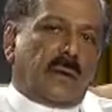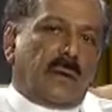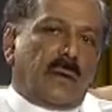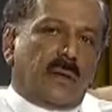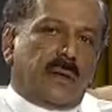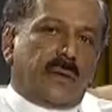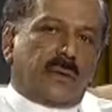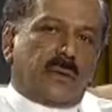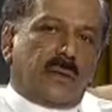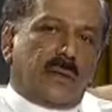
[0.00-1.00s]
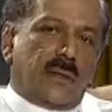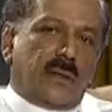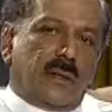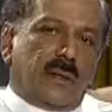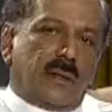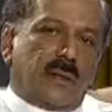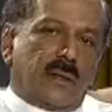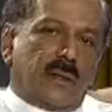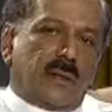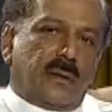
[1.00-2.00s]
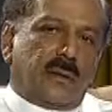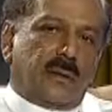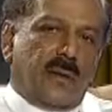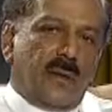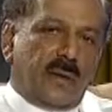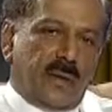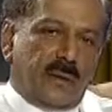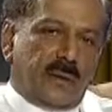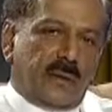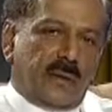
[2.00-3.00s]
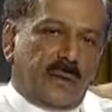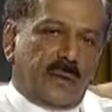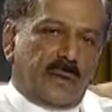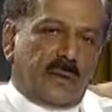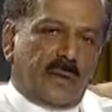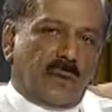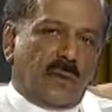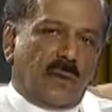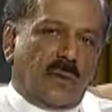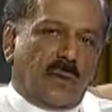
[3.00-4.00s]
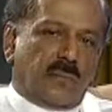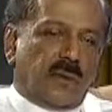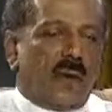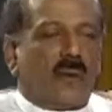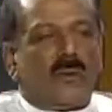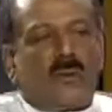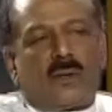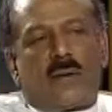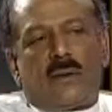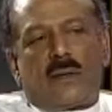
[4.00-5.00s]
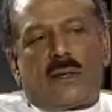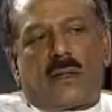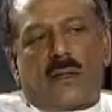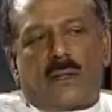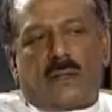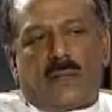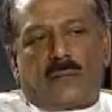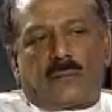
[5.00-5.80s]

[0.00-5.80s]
All that should be delivered. This is the goal of our whole country and the government.